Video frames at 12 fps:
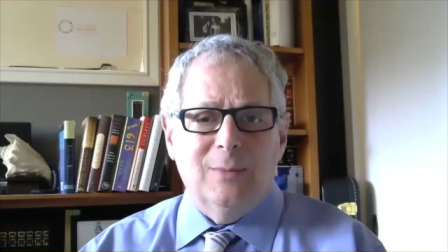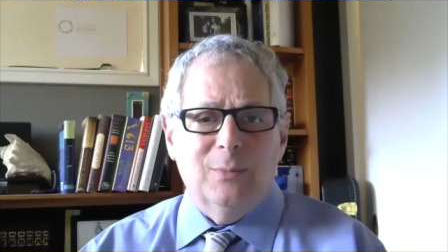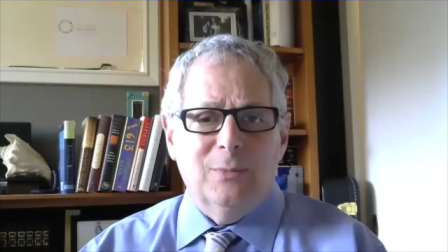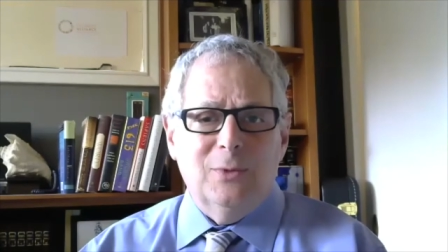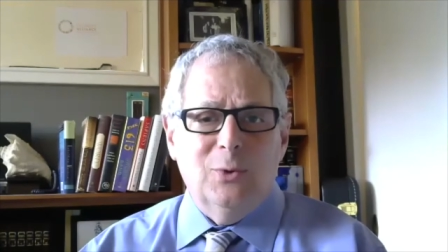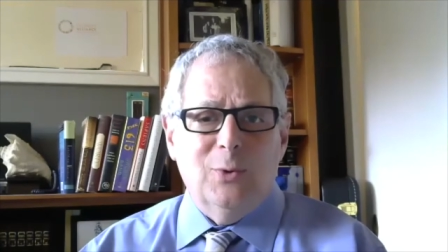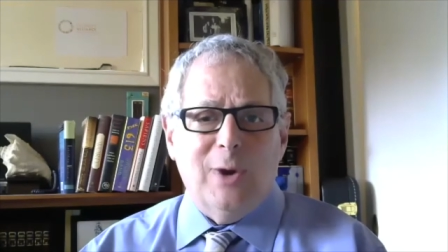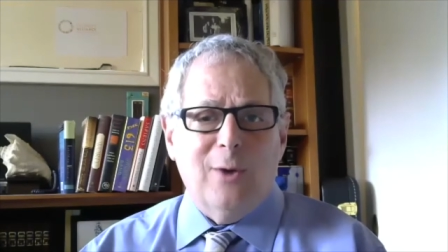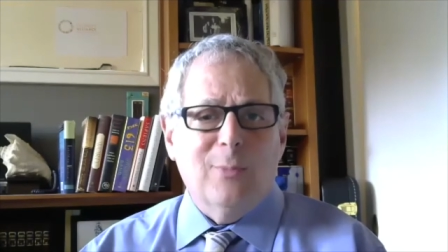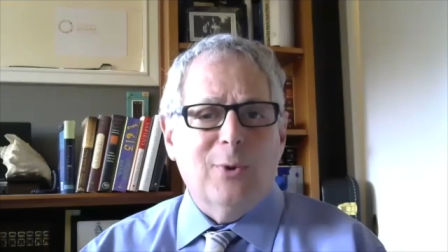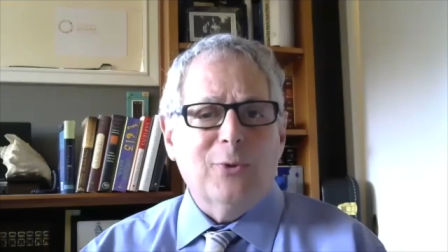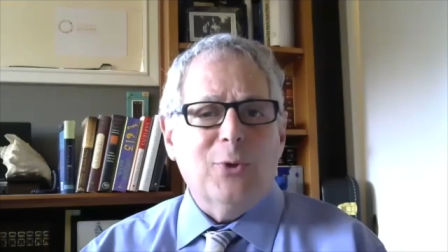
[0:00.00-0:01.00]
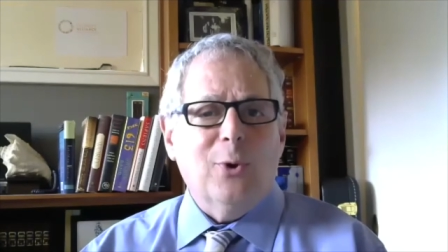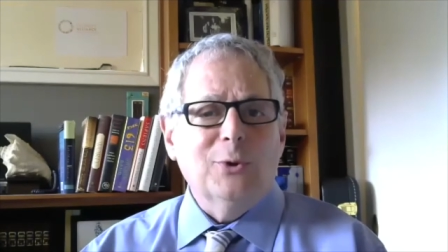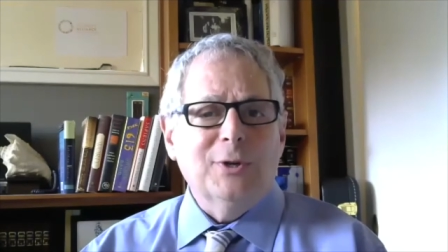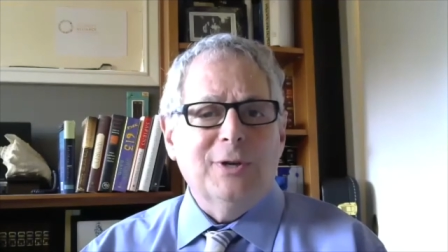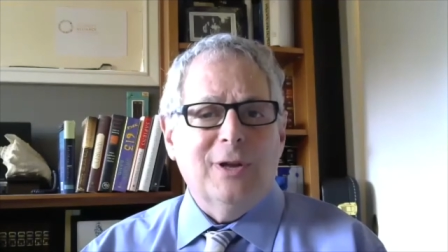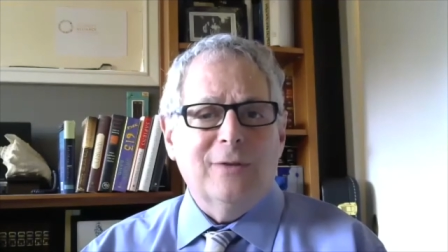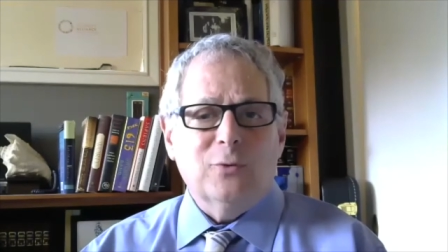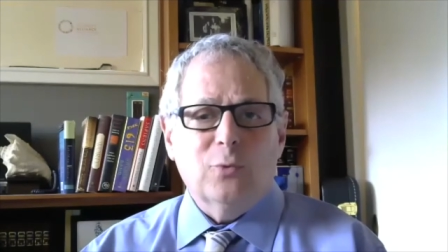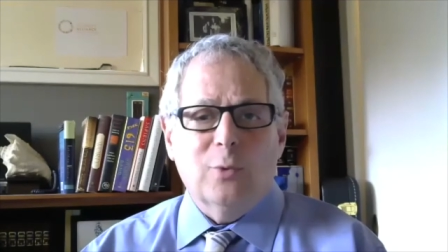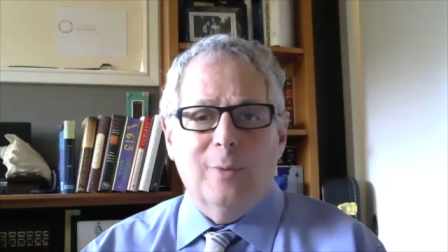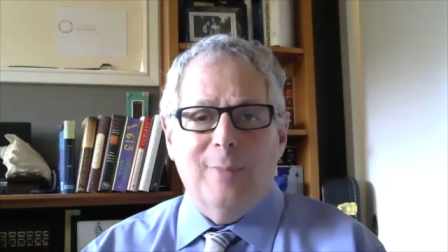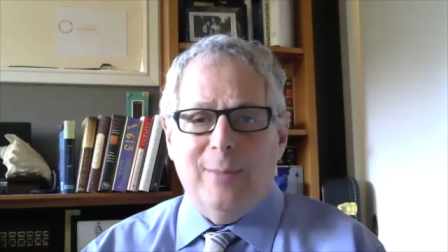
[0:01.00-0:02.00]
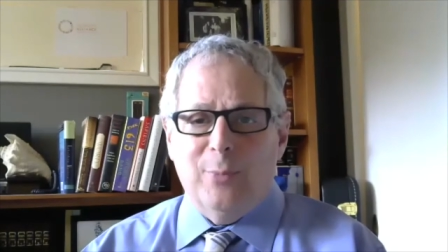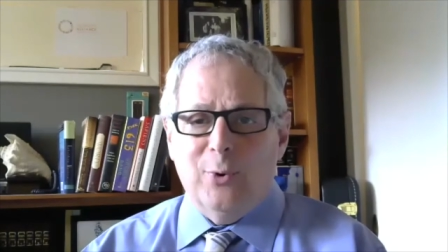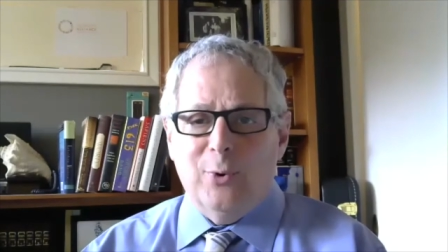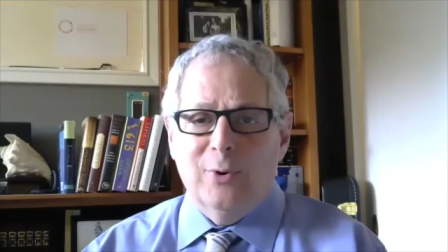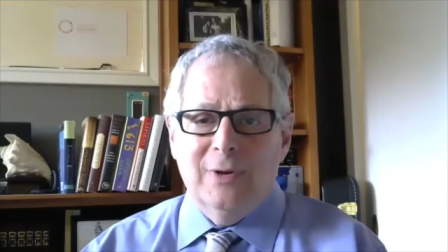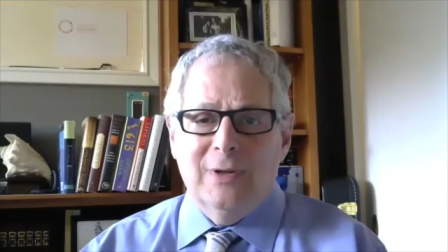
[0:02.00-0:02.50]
You and I are both old enough to remember